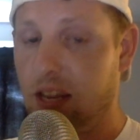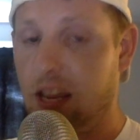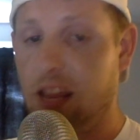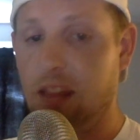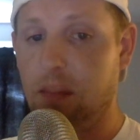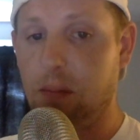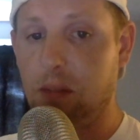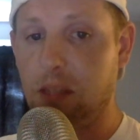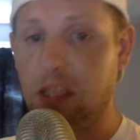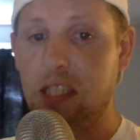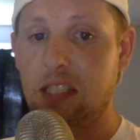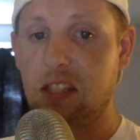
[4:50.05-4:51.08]
And the
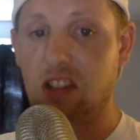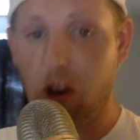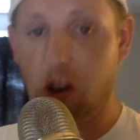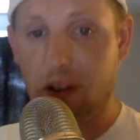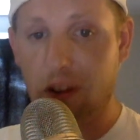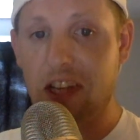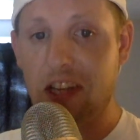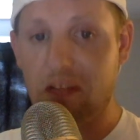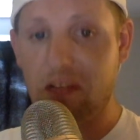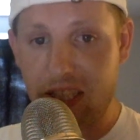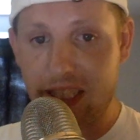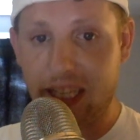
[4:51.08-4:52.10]
police are
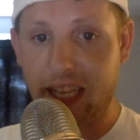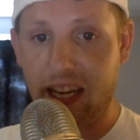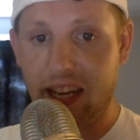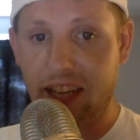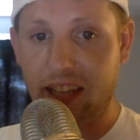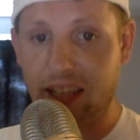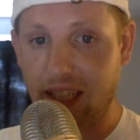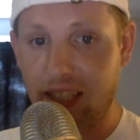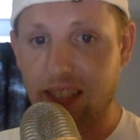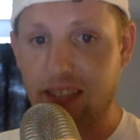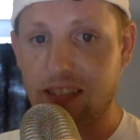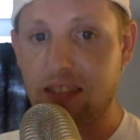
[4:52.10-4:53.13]
investigating
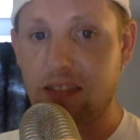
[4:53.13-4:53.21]
this